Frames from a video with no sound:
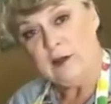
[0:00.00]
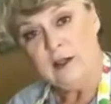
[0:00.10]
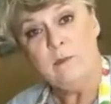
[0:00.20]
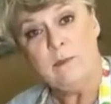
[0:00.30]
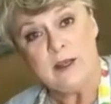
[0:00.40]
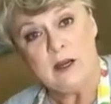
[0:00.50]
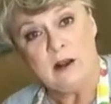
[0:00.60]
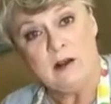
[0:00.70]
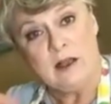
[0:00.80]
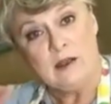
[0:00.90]
little bit of,
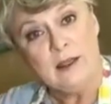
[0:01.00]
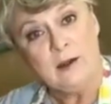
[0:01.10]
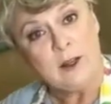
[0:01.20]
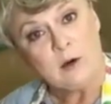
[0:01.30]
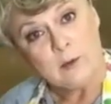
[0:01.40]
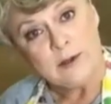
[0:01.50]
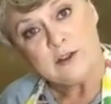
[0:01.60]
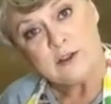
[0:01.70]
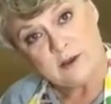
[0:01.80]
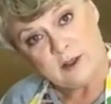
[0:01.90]
uh, a little bit of
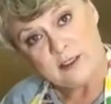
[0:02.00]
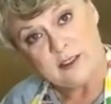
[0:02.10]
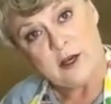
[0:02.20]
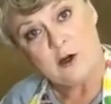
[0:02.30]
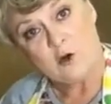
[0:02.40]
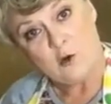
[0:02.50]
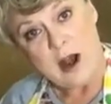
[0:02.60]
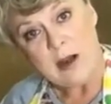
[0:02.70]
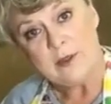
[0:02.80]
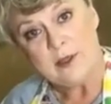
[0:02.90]
ridges and things in there to
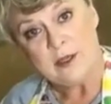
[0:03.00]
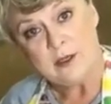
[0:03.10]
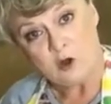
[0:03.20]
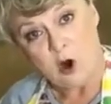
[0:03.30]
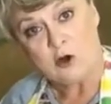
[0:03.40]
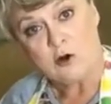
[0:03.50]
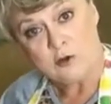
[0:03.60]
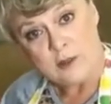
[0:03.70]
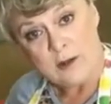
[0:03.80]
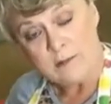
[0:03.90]
grab the darker
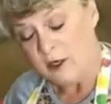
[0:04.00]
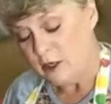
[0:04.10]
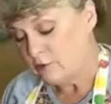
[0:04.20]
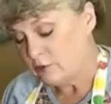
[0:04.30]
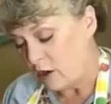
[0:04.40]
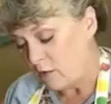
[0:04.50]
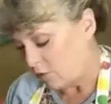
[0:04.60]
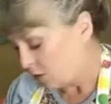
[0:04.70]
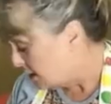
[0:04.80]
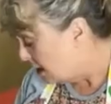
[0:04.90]
that I'm going to use
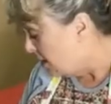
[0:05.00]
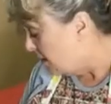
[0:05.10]
over it.